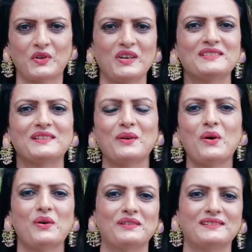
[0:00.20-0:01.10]
Praise the
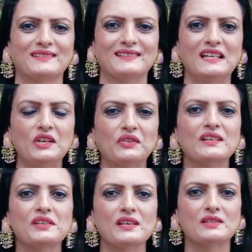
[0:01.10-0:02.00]
Lord.
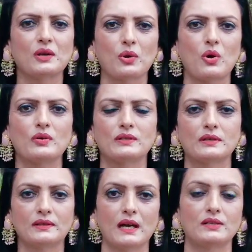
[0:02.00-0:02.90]
Thus says the Lord,
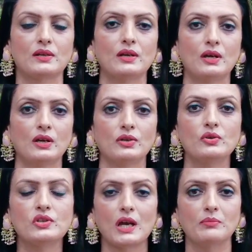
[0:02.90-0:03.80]
that
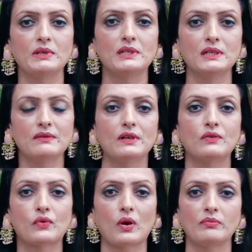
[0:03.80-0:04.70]
you shall be delivered
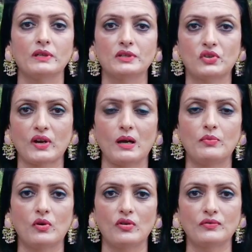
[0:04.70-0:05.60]
from the trap
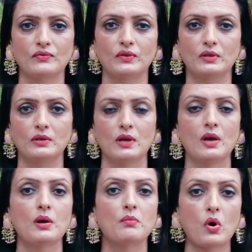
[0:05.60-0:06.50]
of the
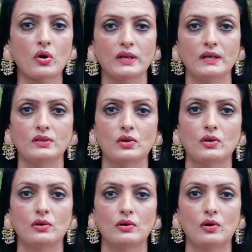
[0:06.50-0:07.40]
mortgage
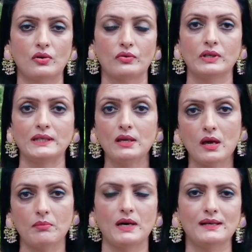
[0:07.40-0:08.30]
or the
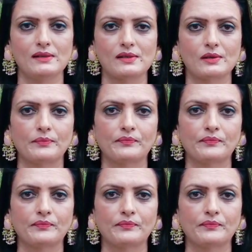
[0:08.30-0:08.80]
EMIs.